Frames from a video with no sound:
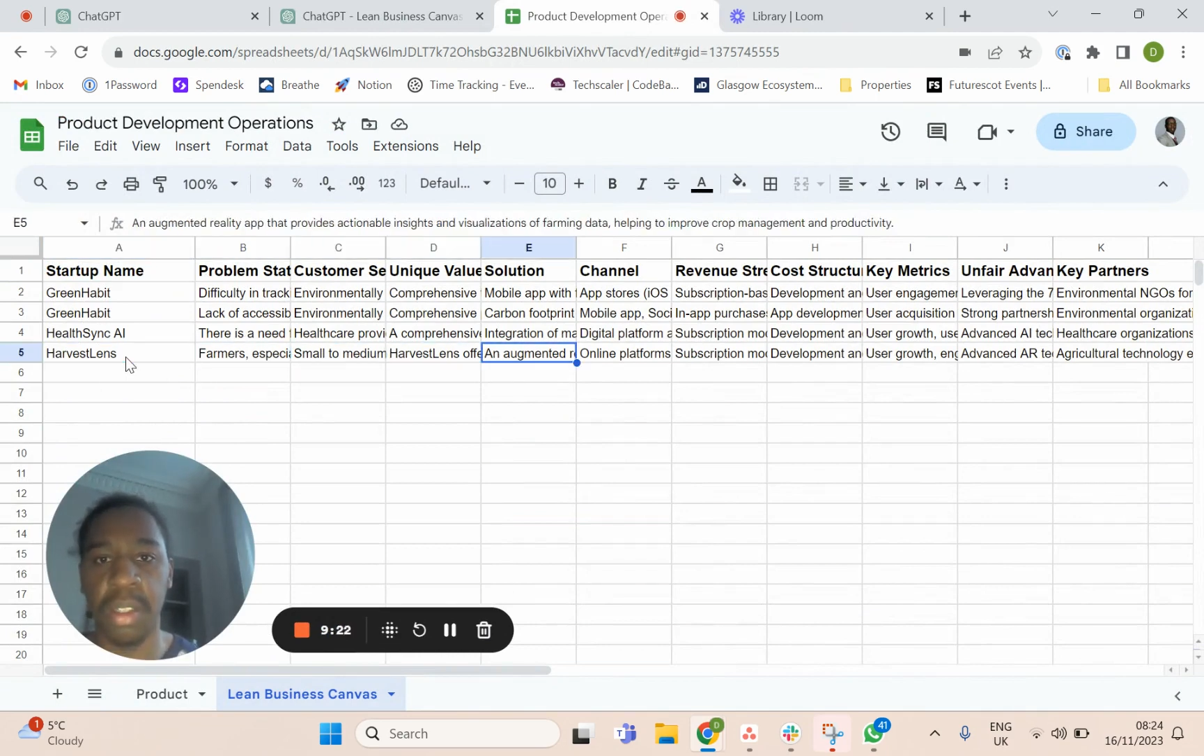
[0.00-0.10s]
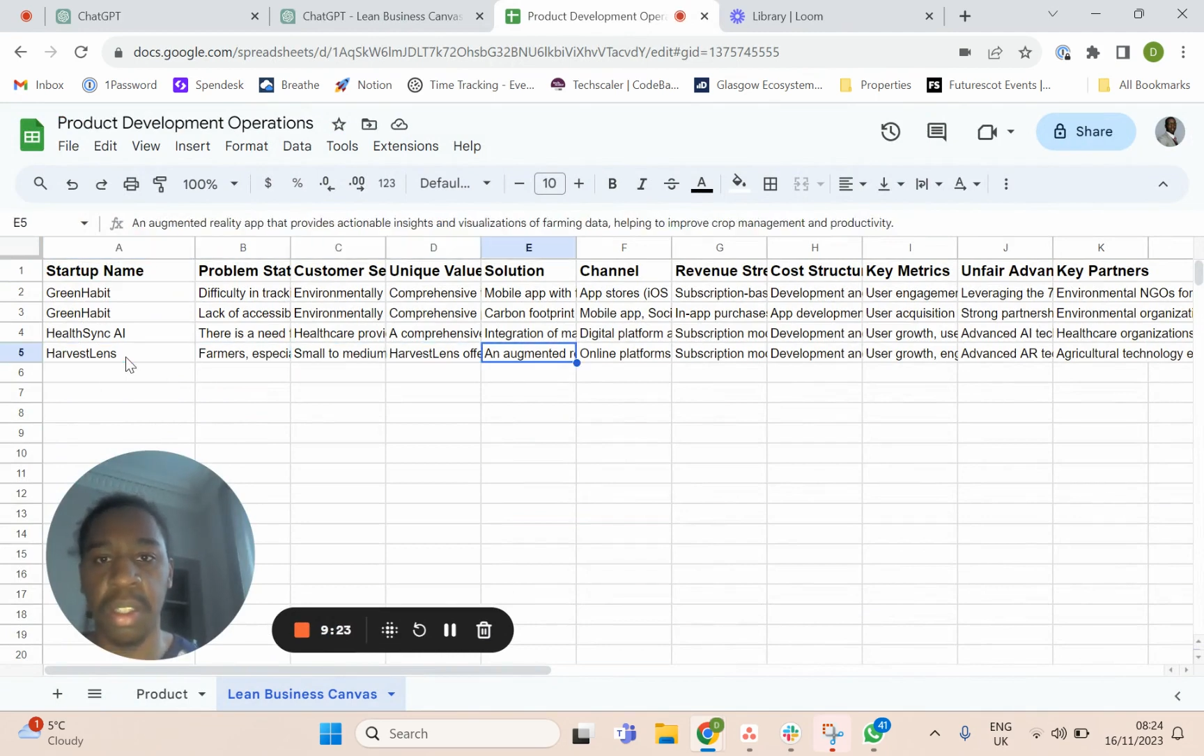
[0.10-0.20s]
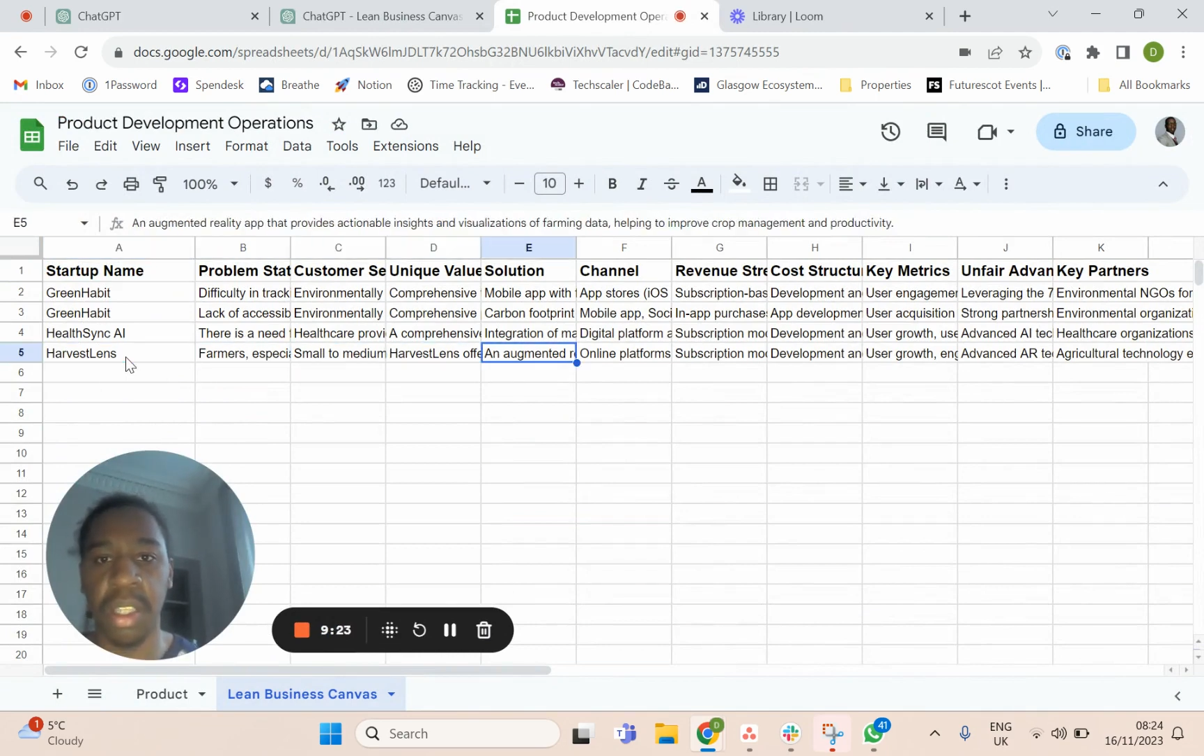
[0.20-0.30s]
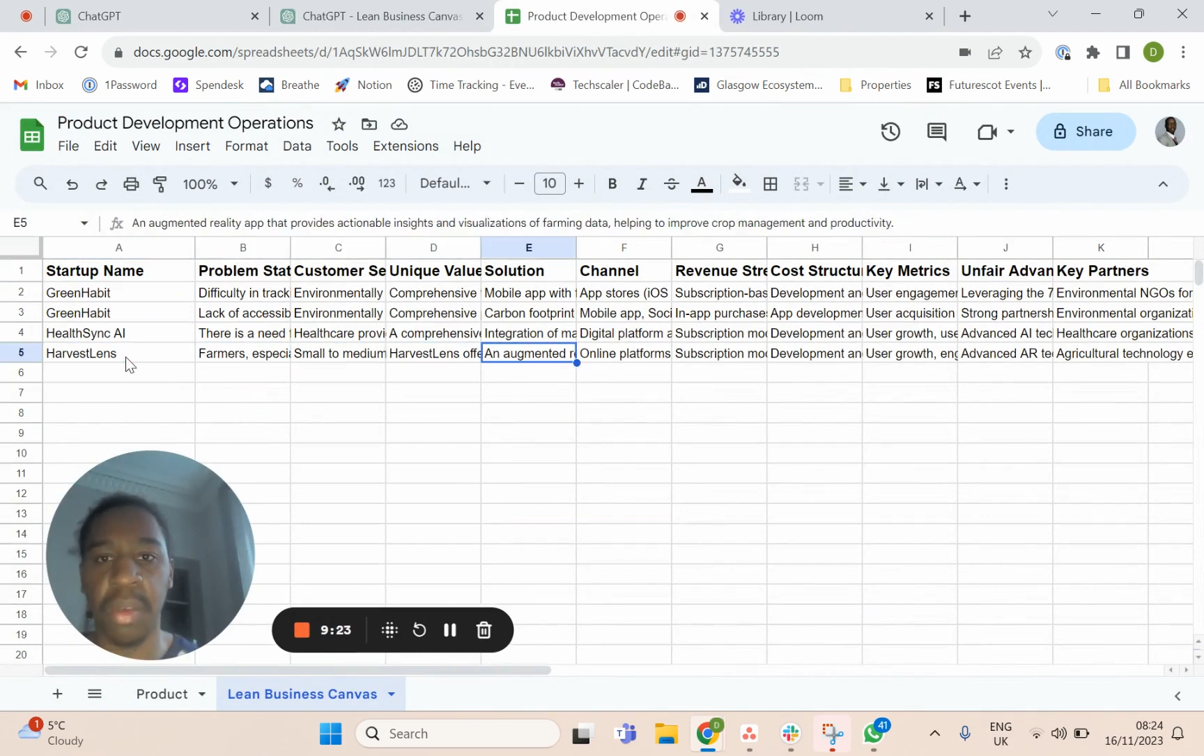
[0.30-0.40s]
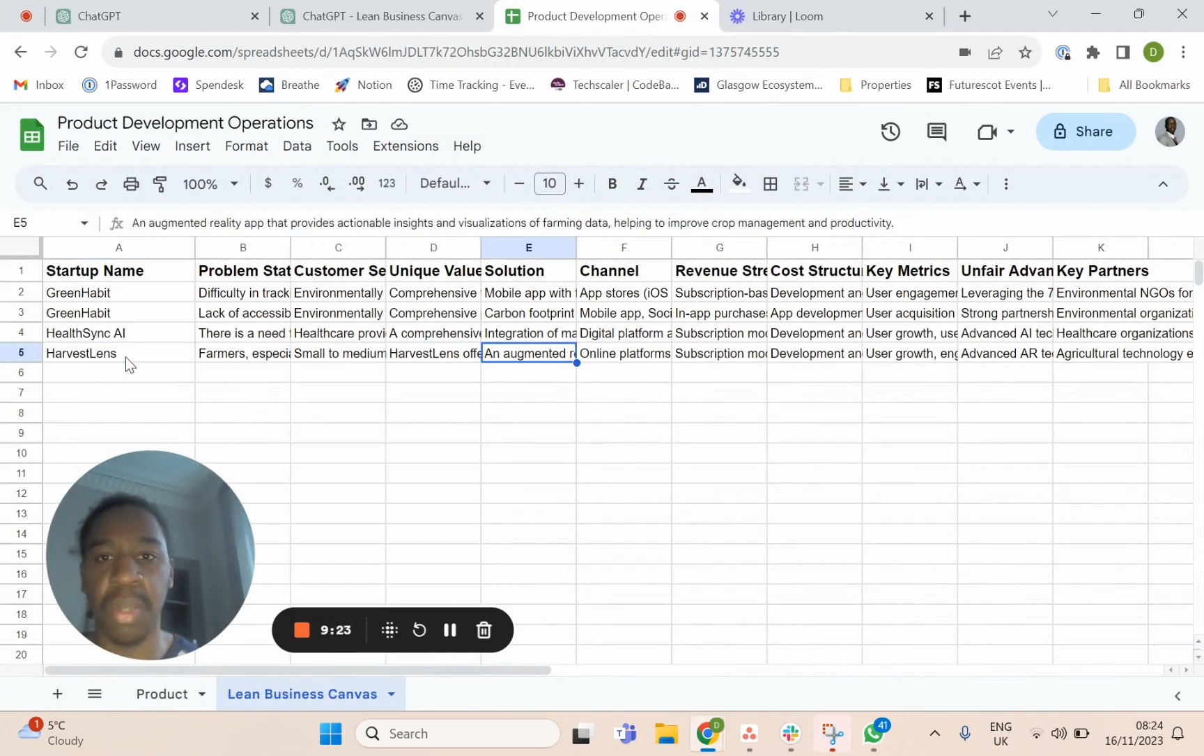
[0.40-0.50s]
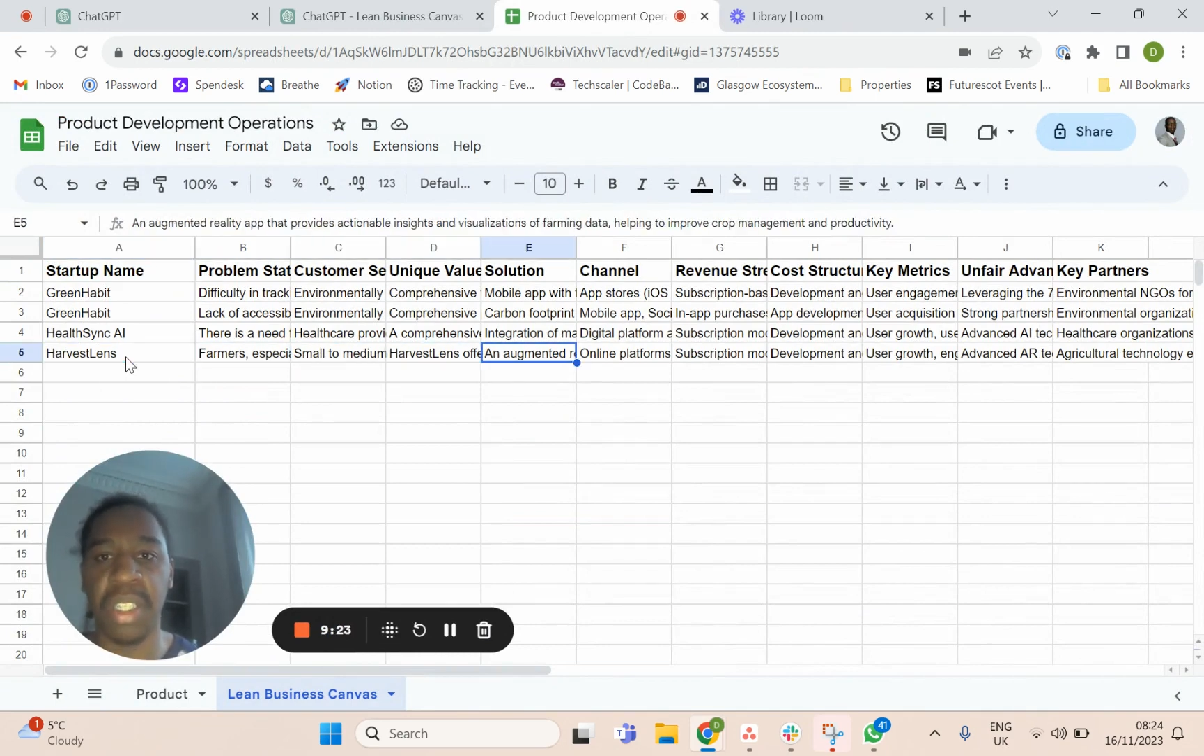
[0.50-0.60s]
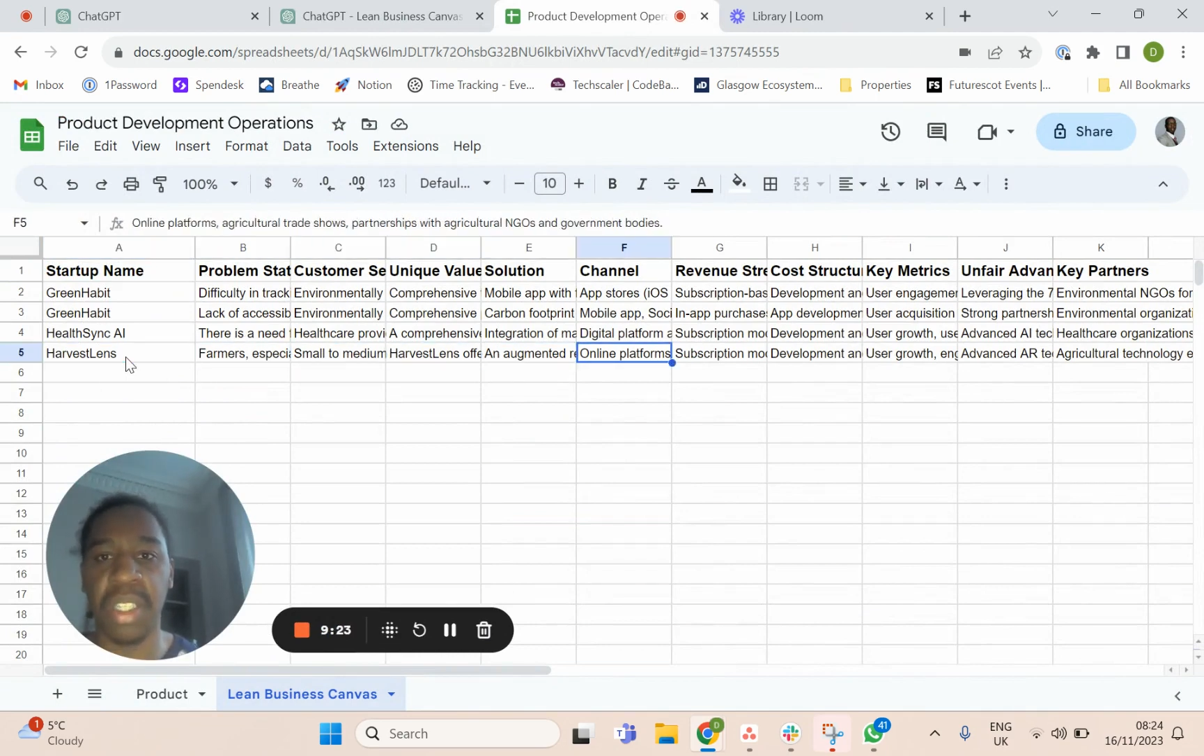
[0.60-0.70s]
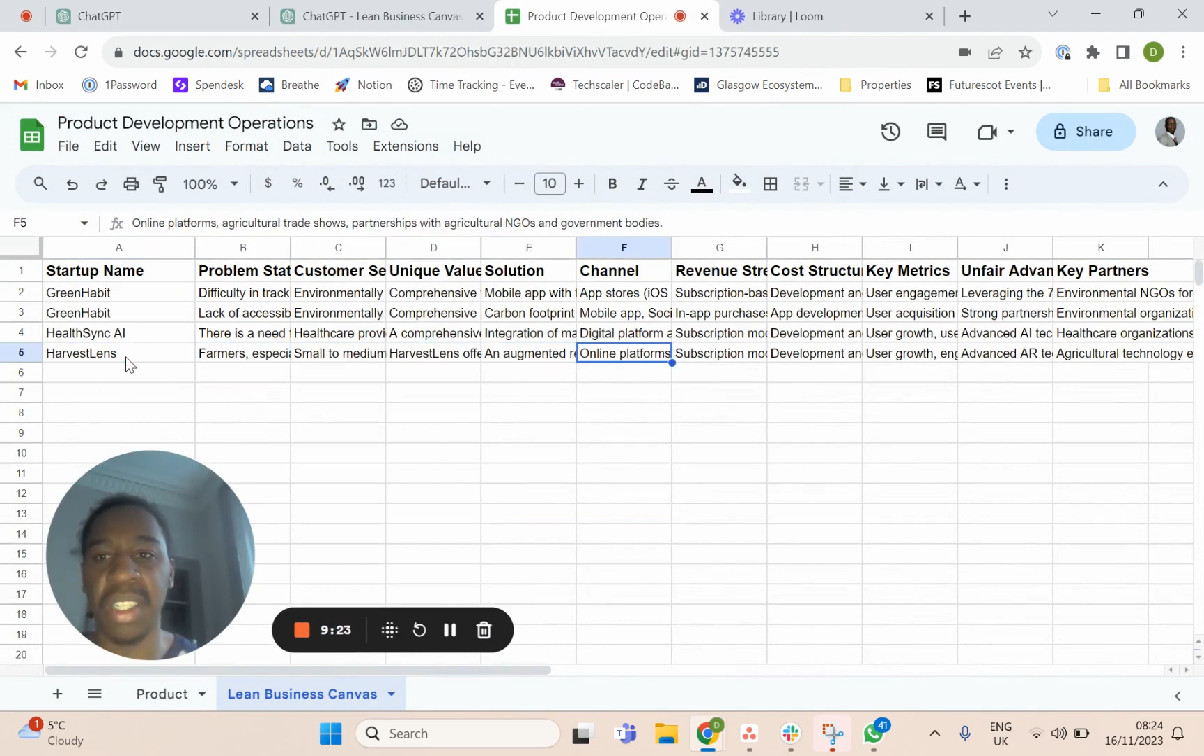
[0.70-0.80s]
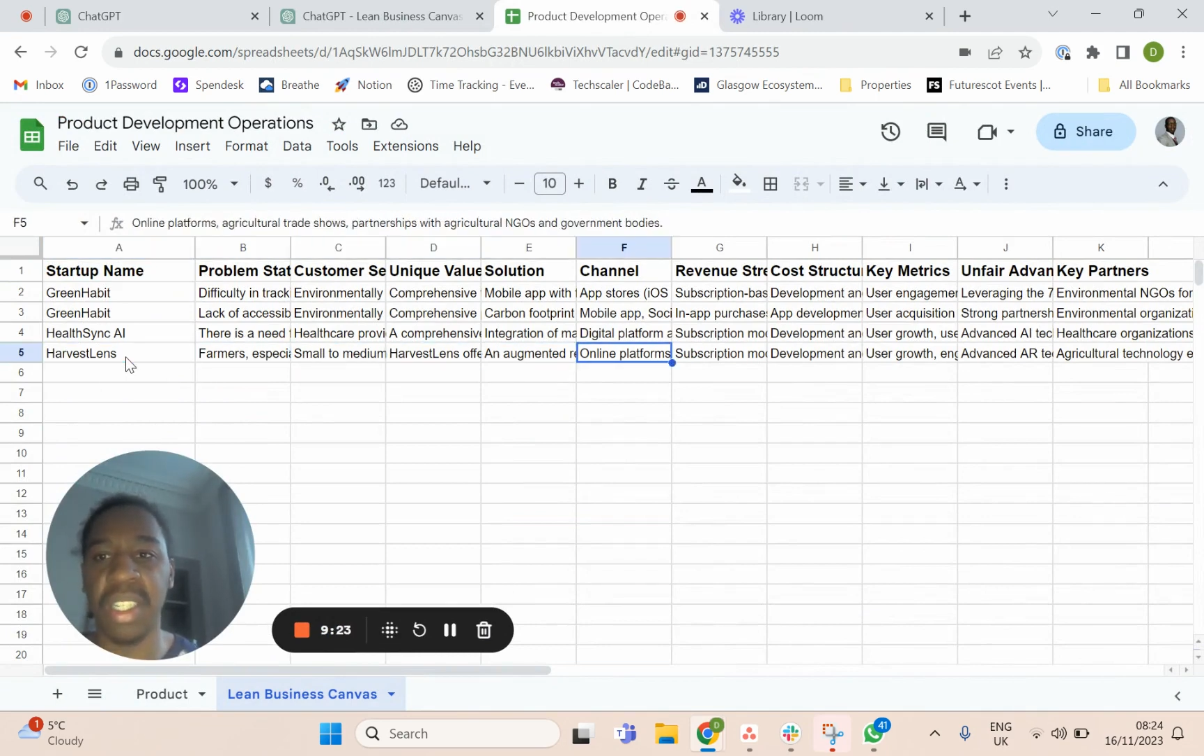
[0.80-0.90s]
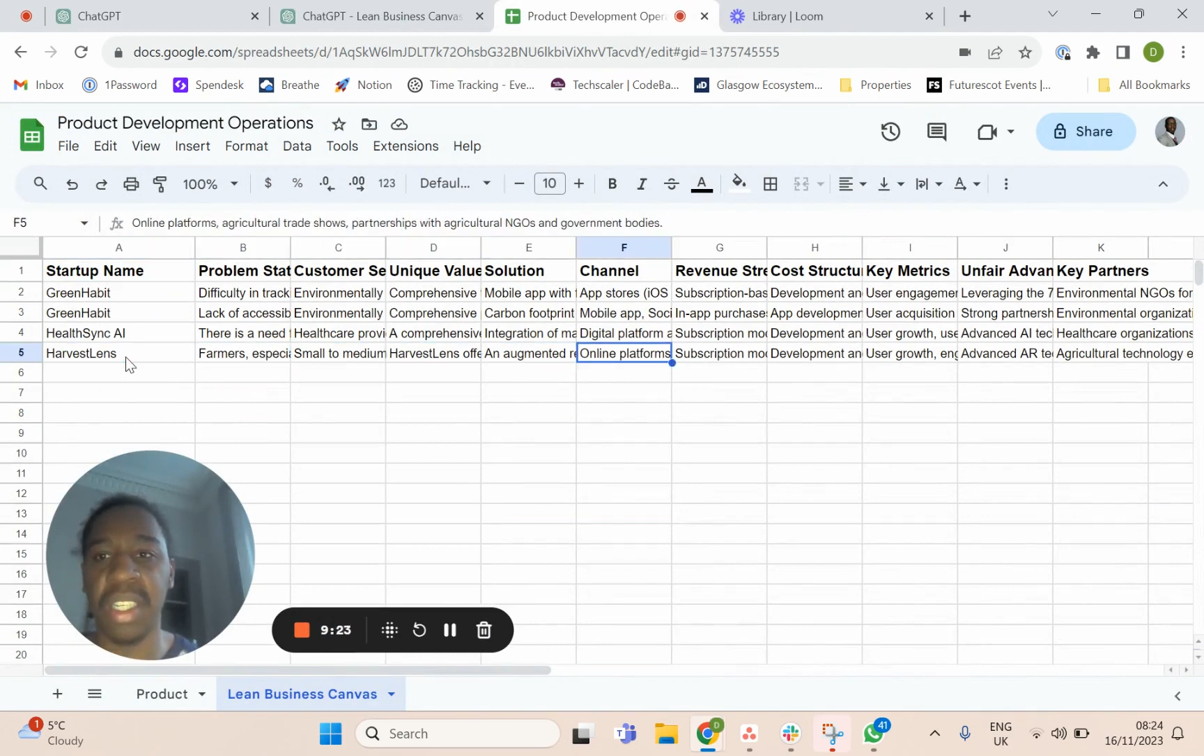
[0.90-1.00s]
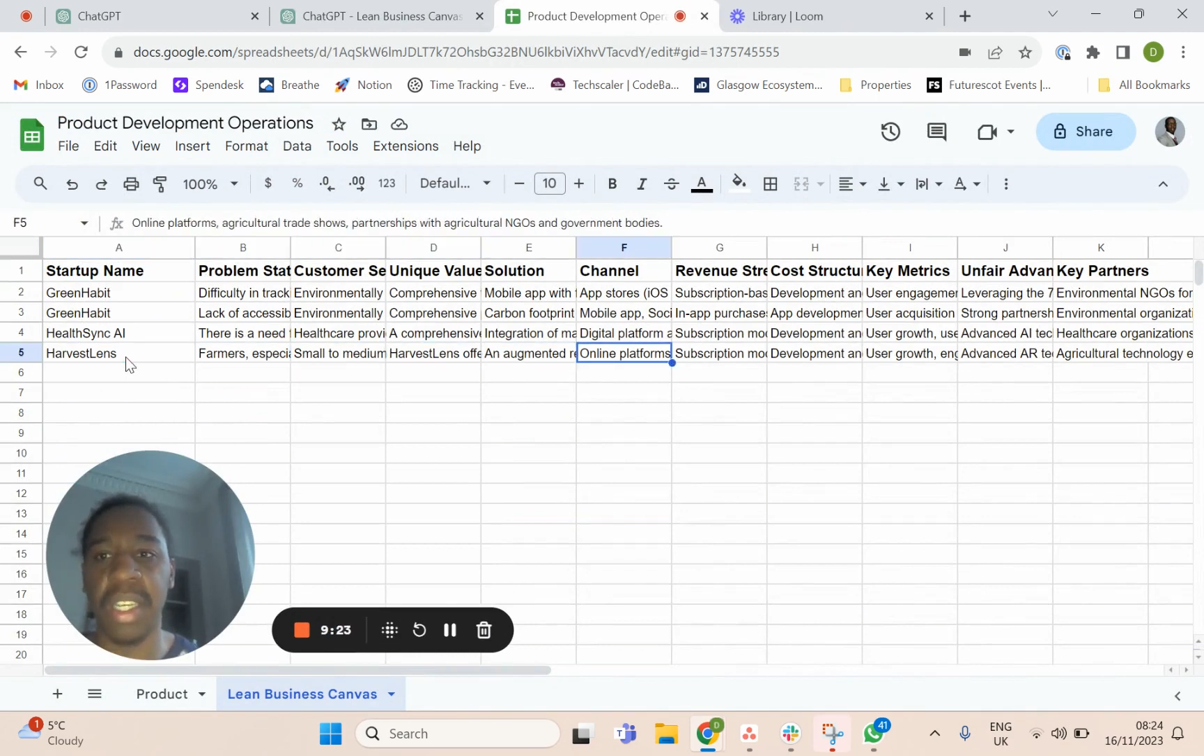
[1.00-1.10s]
and we can see